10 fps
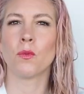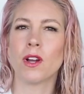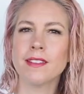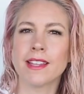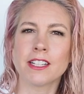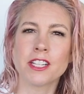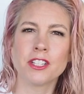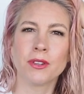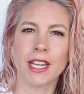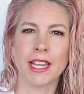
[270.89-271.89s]
What it's
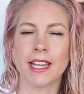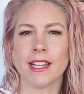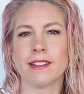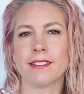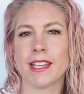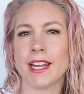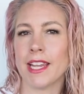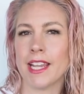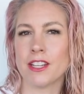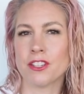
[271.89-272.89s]
actually doing is
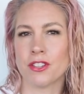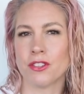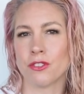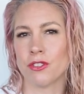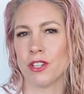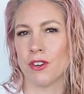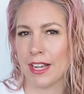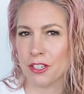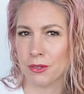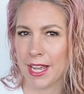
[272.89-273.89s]
getting into your
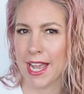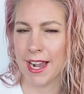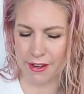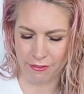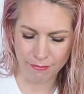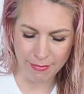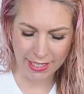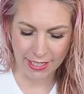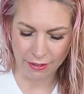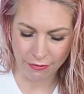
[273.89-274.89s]
actual hair and
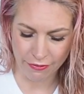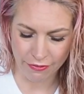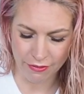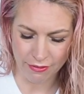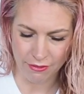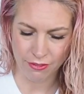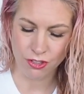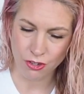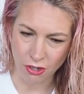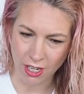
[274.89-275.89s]
making it
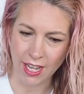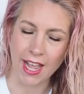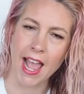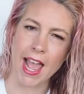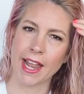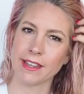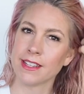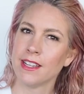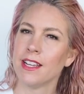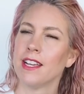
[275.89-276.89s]
stronger and